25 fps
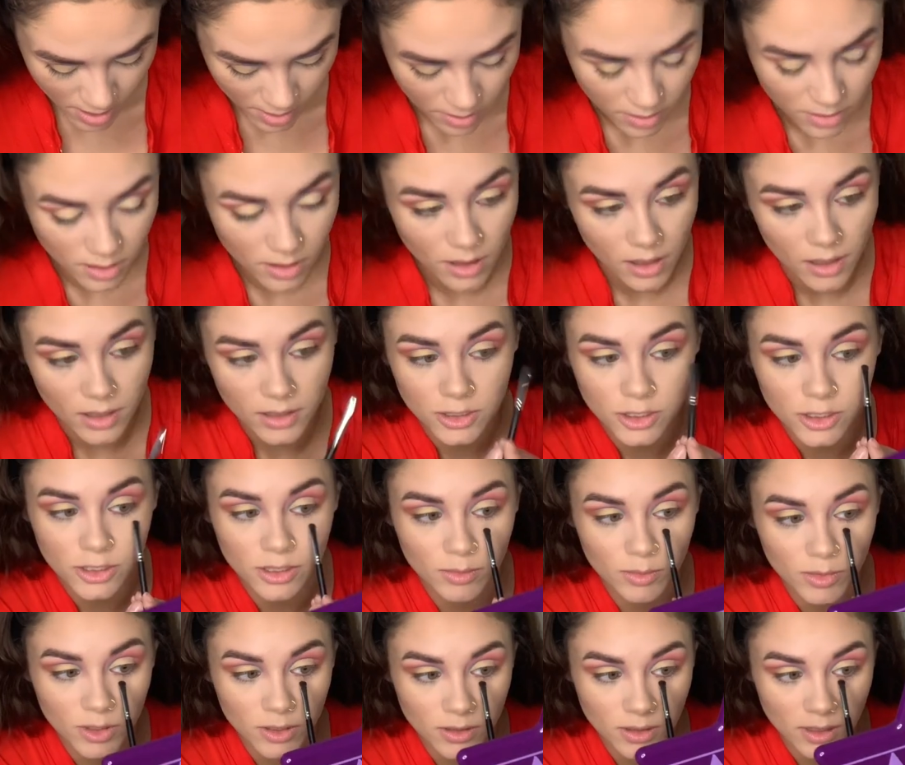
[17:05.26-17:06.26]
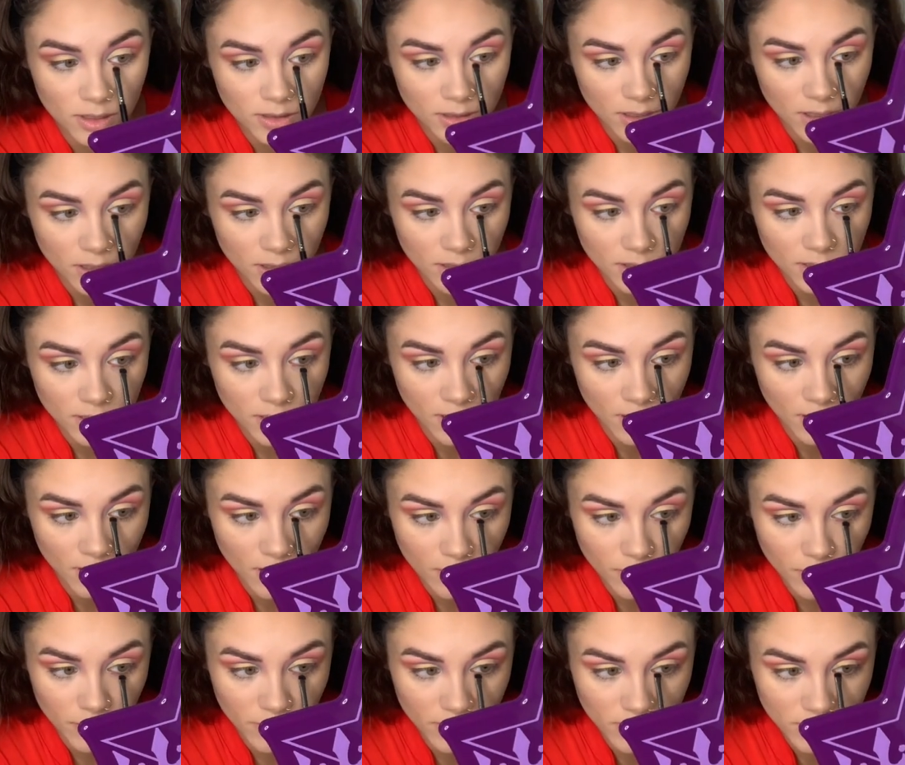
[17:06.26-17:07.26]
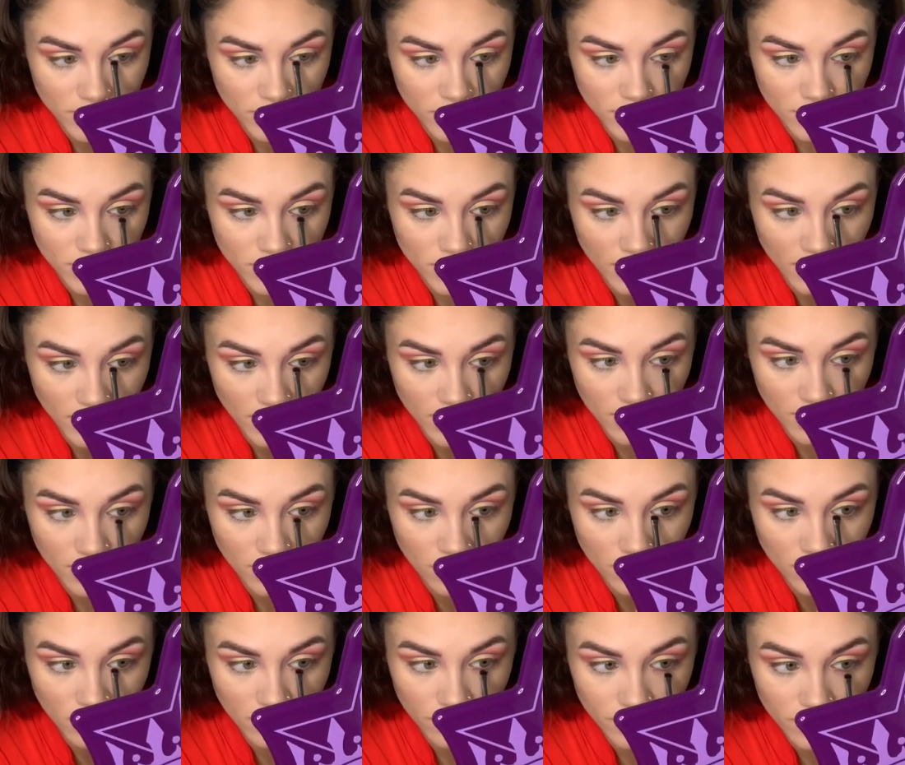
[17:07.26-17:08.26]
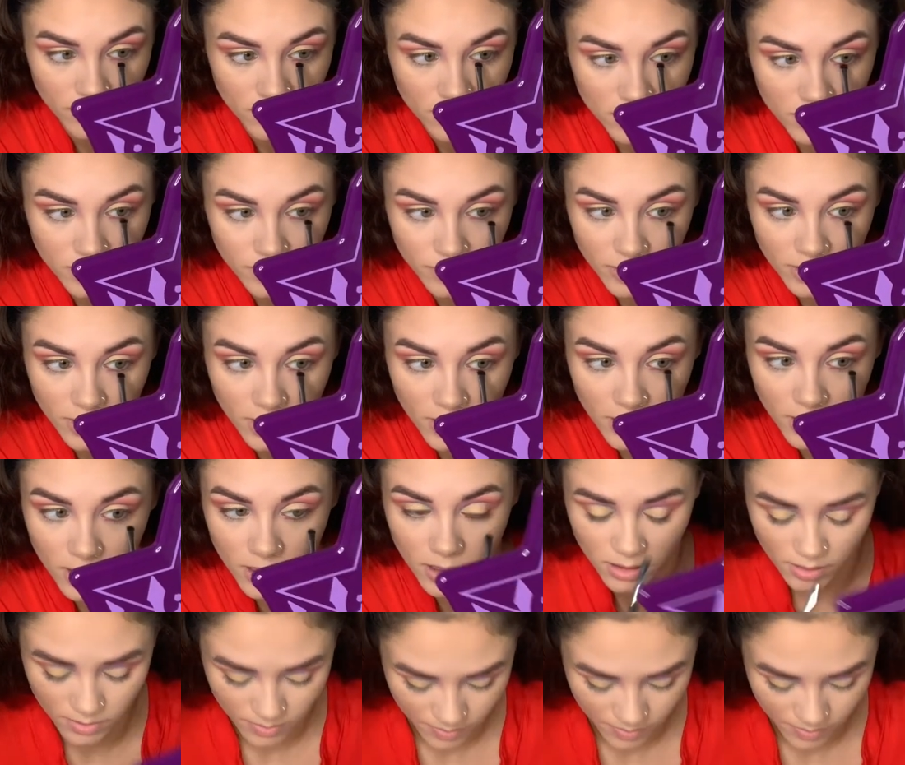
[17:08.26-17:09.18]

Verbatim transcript: the shimmer that's on top is just like an overspray